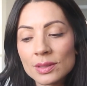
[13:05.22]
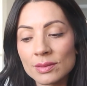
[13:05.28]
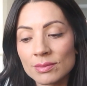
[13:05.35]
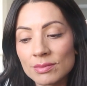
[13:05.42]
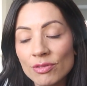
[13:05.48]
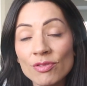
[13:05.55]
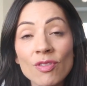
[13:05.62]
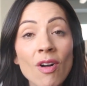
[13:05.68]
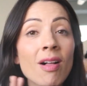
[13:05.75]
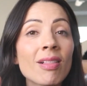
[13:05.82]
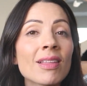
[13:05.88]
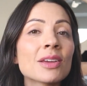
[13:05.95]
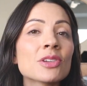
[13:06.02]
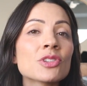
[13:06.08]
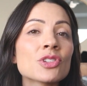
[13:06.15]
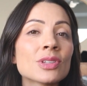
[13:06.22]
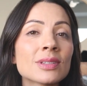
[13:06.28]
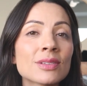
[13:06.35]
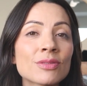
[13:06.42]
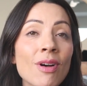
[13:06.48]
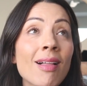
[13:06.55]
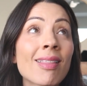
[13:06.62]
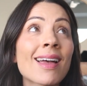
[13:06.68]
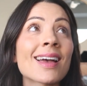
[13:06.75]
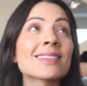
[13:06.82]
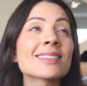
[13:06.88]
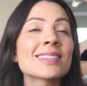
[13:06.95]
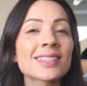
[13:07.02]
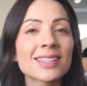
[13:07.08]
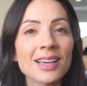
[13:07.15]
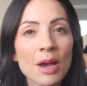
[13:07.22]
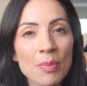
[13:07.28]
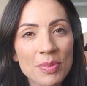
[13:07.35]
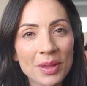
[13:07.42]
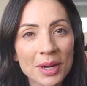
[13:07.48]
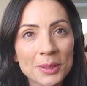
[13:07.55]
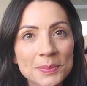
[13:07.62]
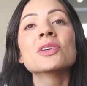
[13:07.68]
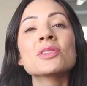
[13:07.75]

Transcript: and fallish, fall-esque up there.